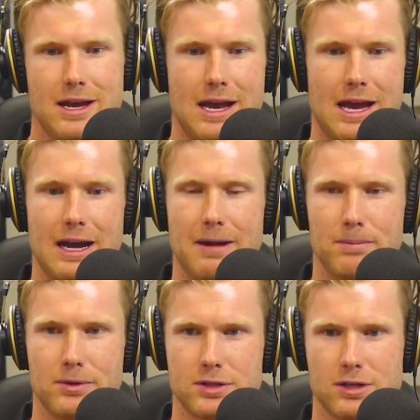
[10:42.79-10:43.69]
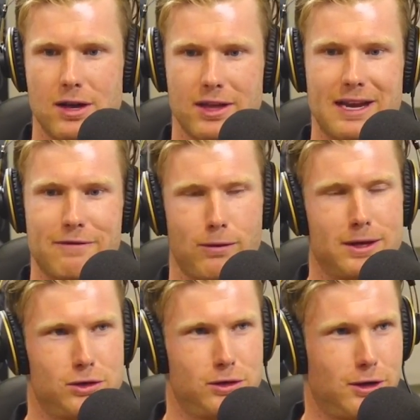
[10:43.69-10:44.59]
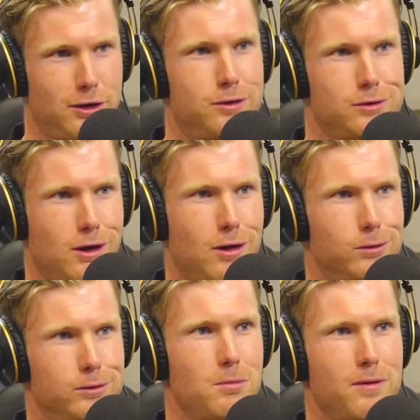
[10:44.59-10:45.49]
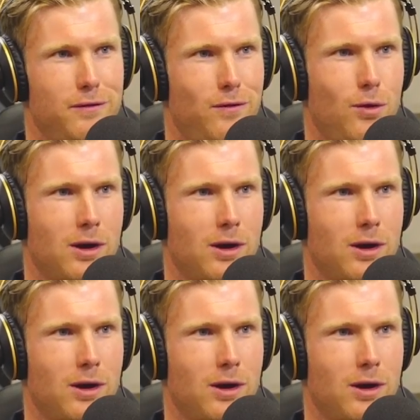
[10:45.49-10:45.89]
Um, so I think everyone's sort of got those goals moving forward.